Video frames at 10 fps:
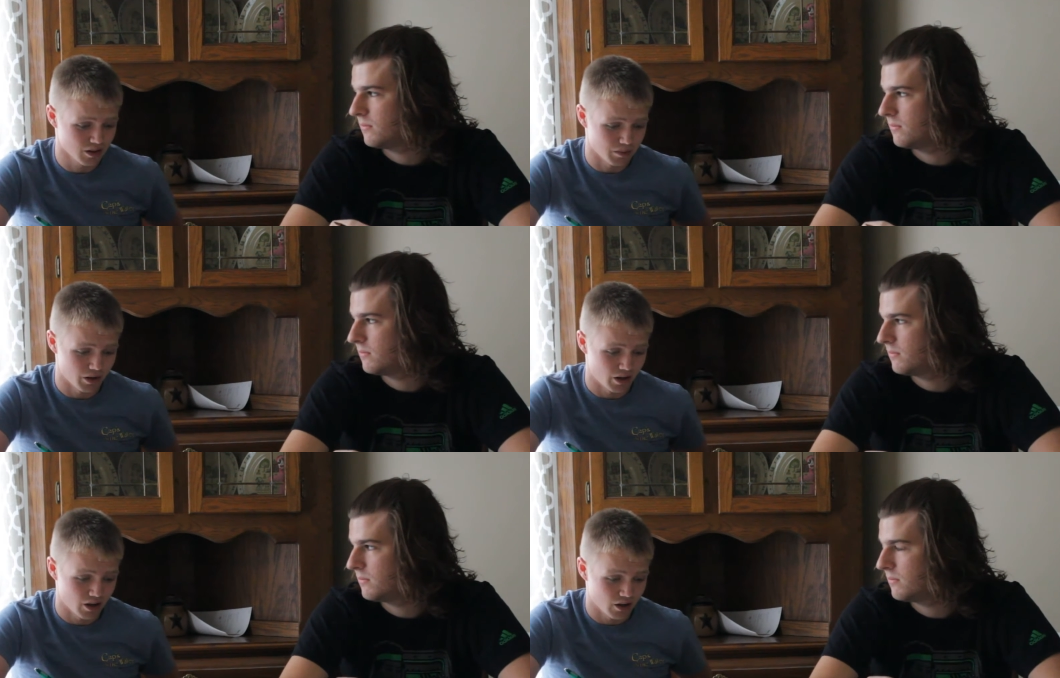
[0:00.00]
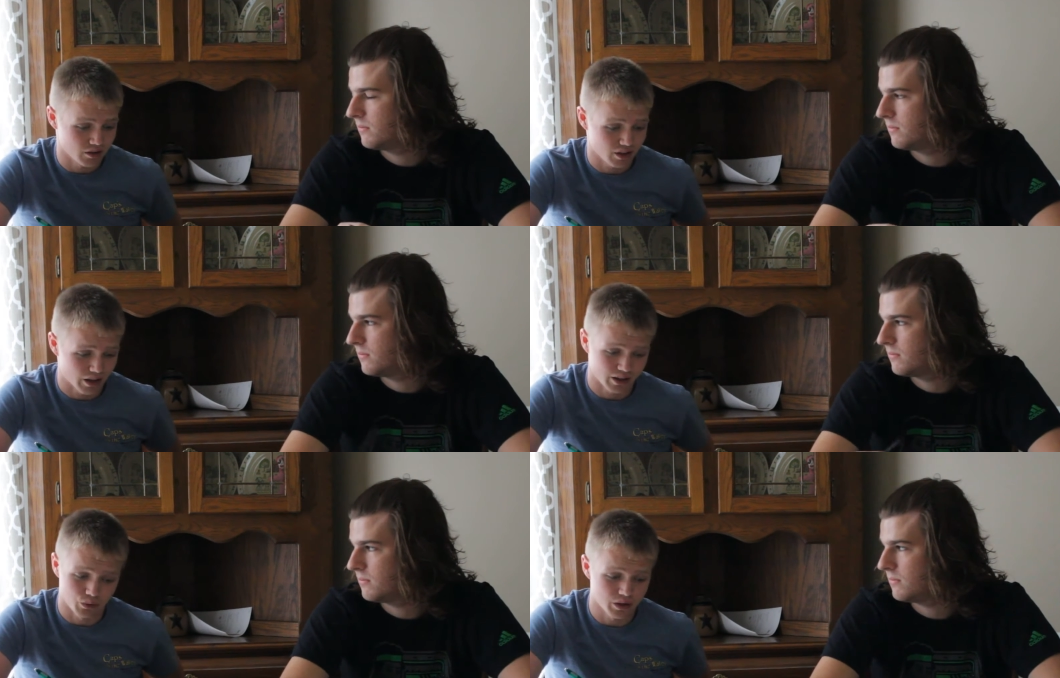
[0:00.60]
Speaker 1: but uh,
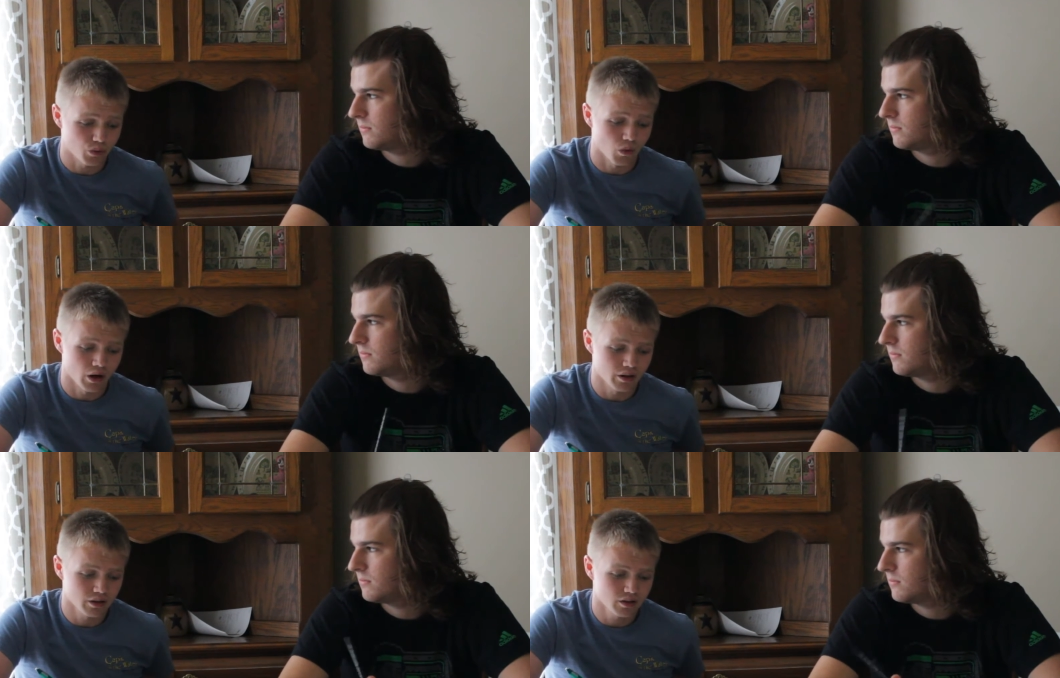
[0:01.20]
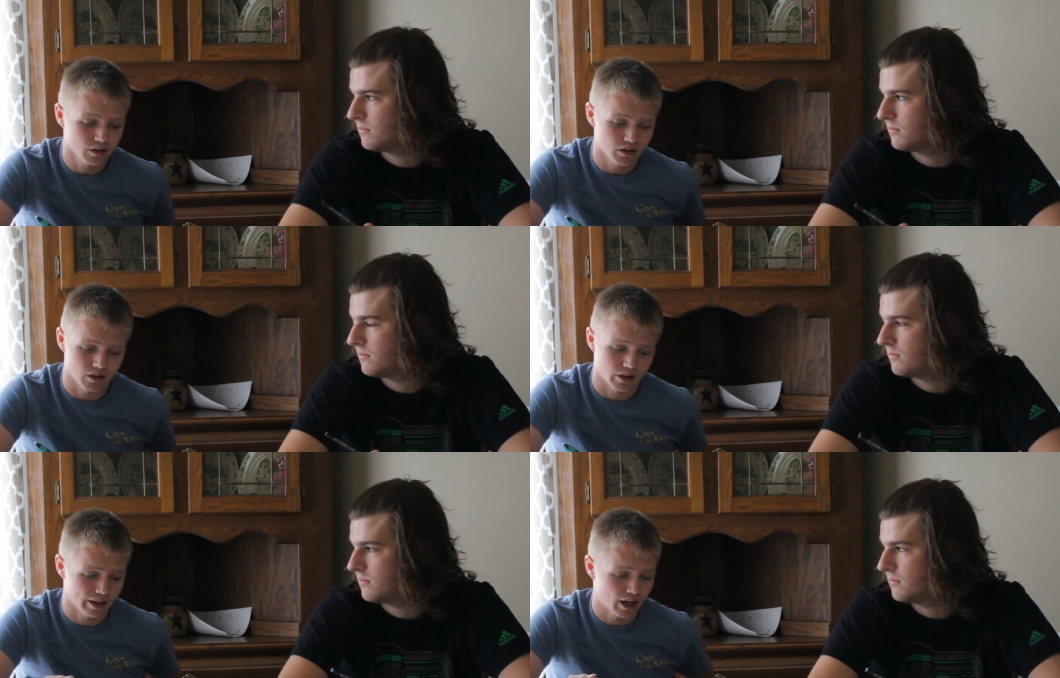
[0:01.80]
I think week one
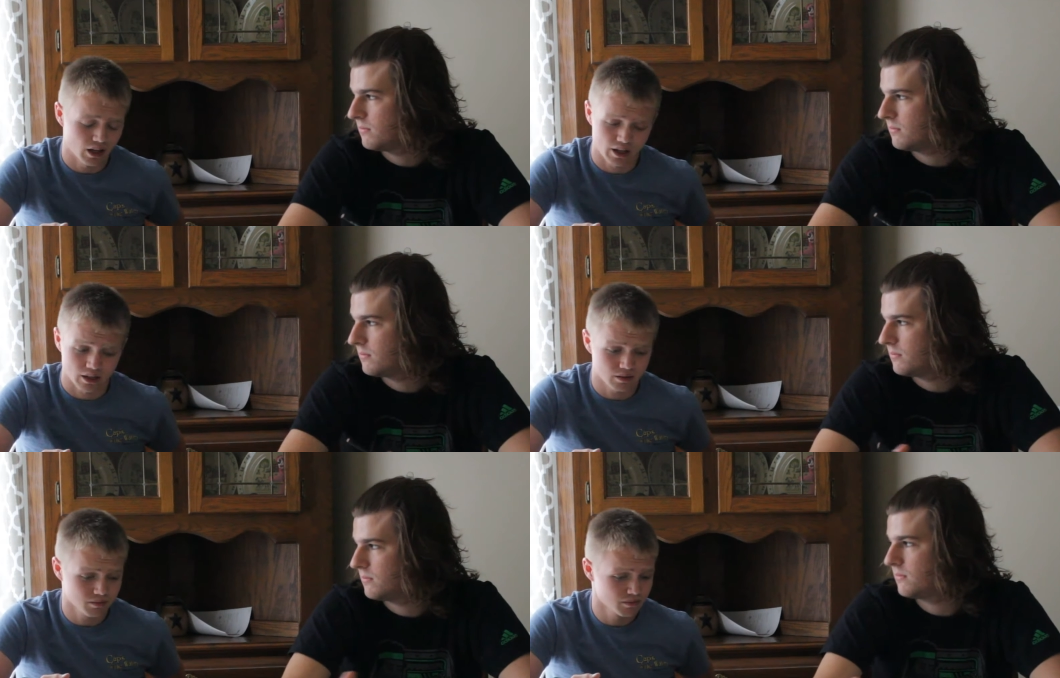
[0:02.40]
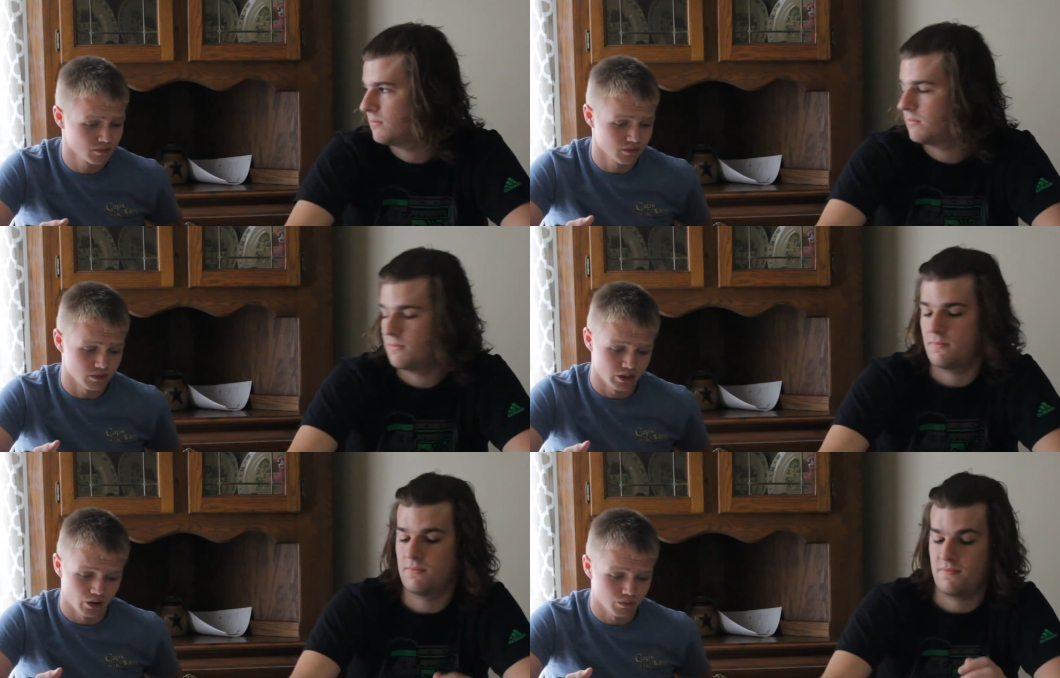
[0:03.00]
they got like,
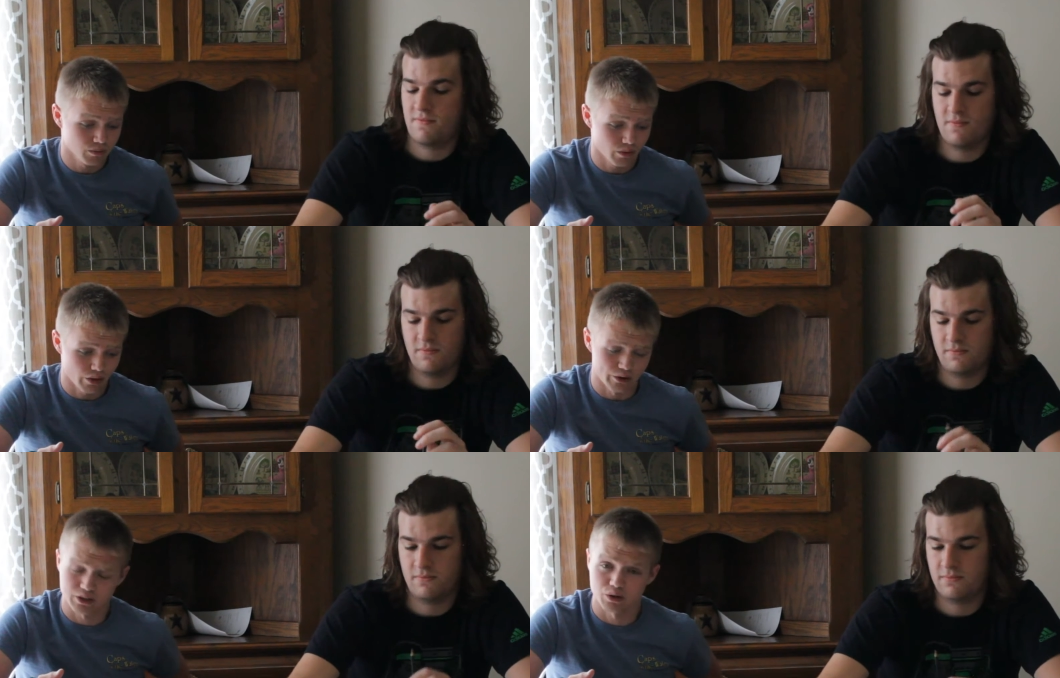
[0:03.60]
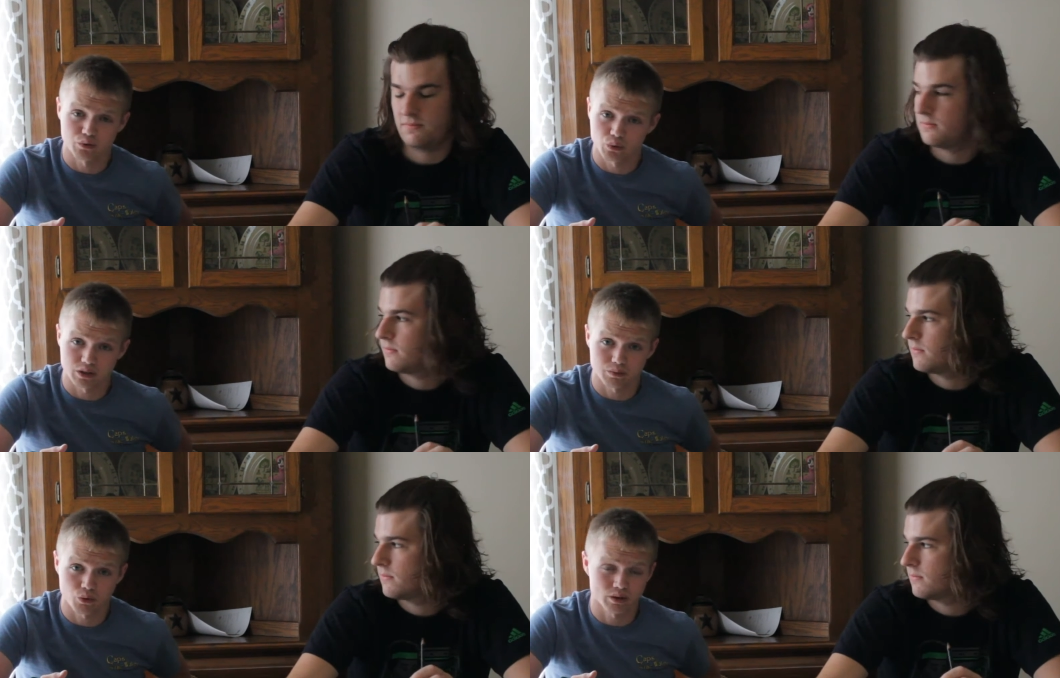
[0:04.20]
you know, thirteen or
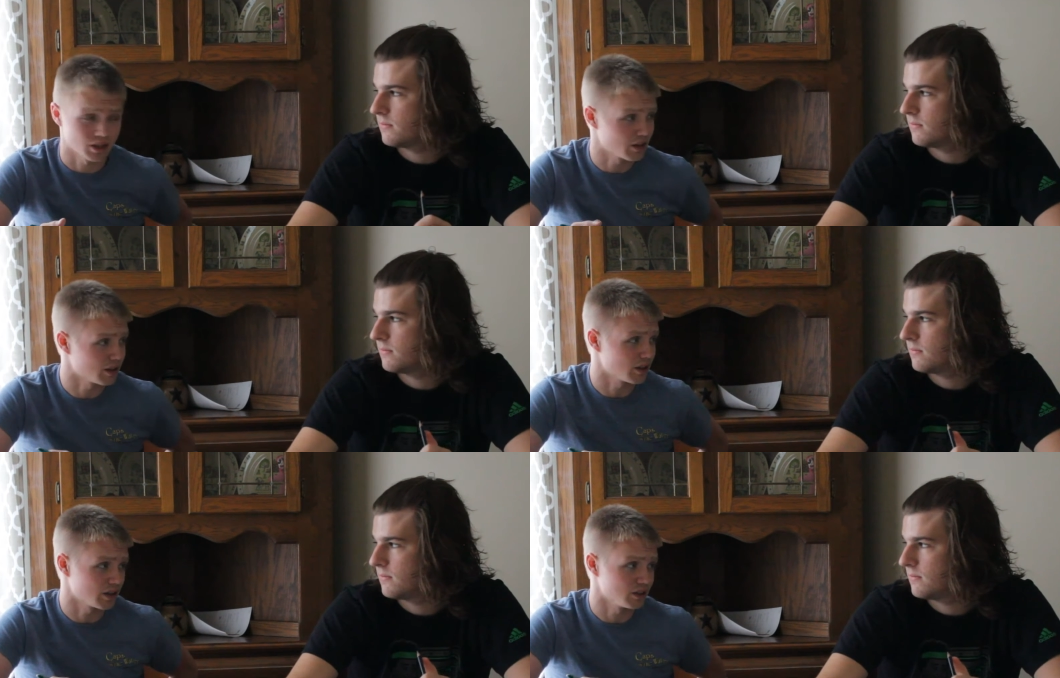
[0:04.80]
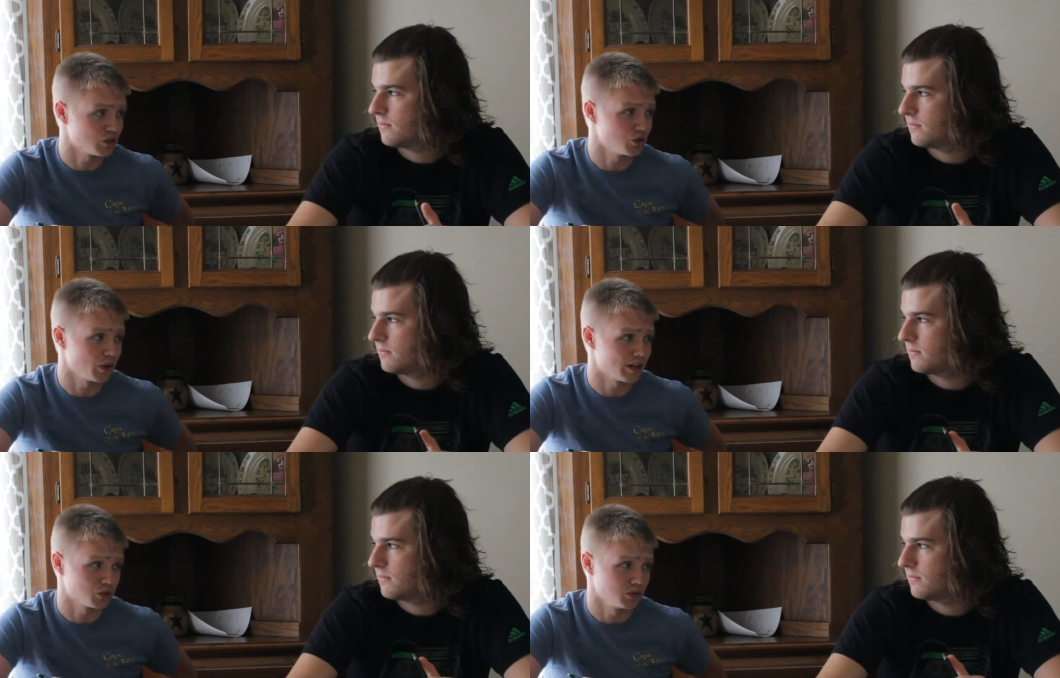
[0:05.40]
fourteen points. And I think against
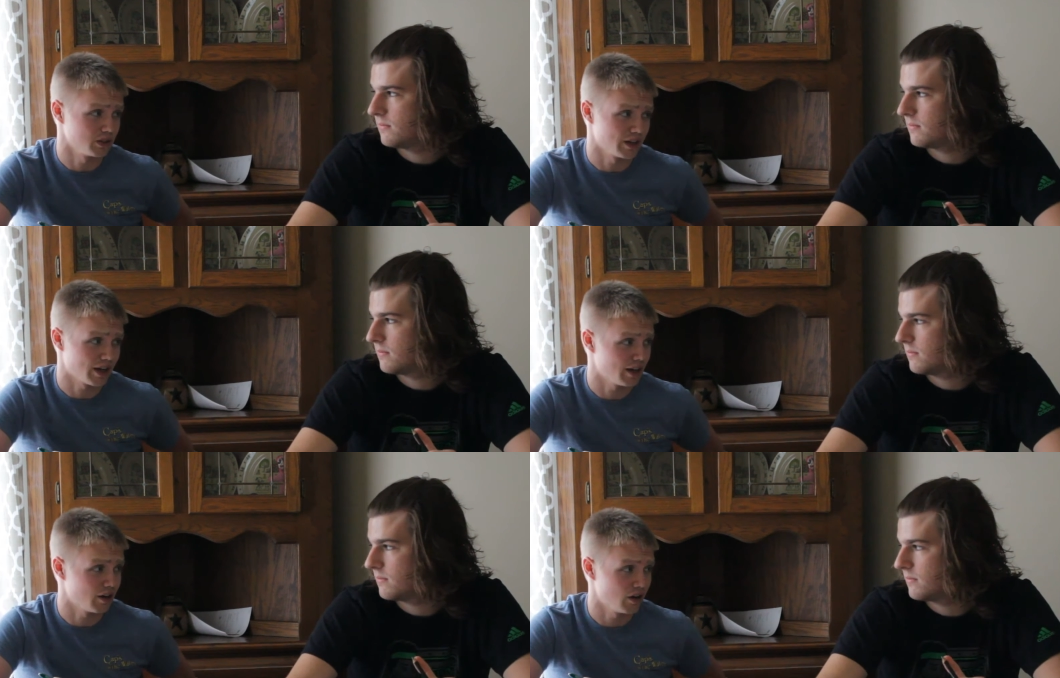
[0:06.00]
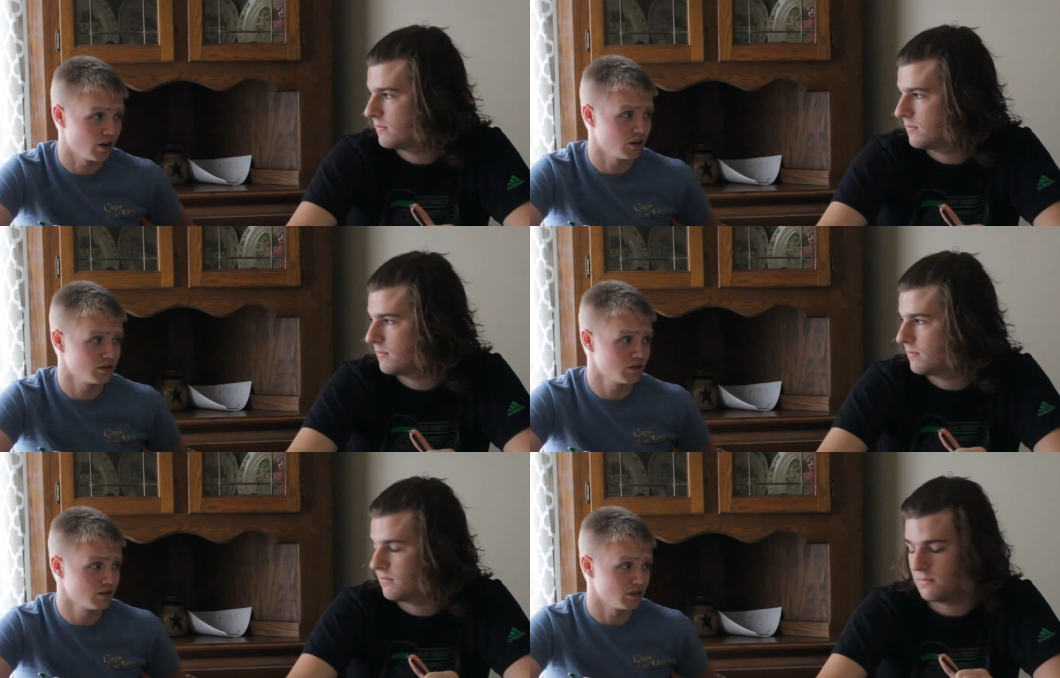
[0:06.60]
you last week they had uh,
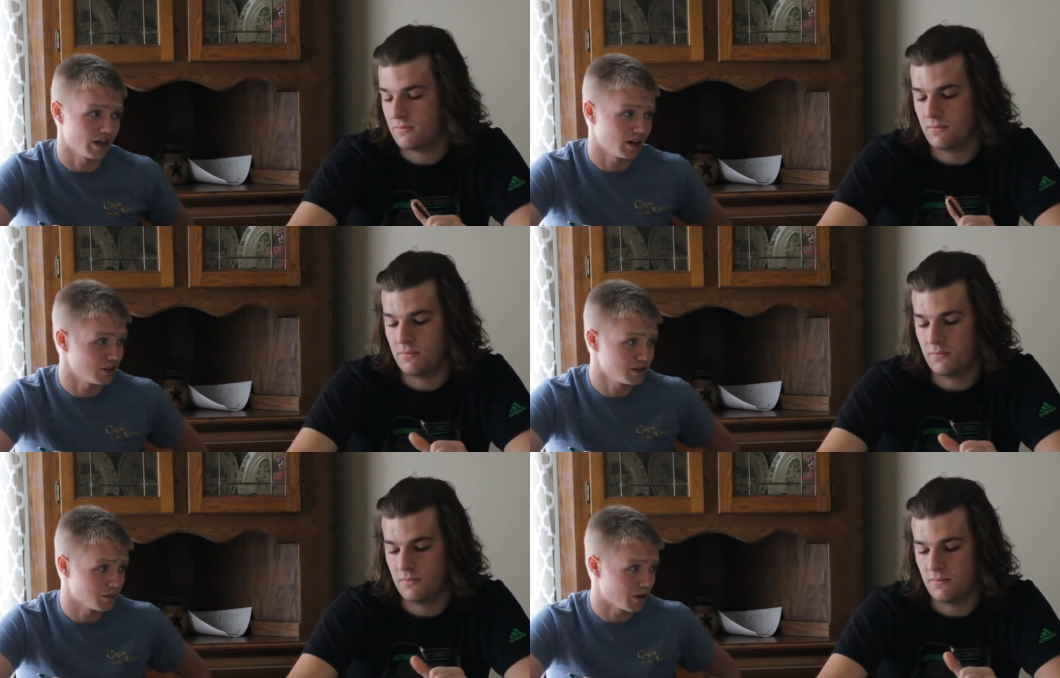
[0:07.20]
they had at least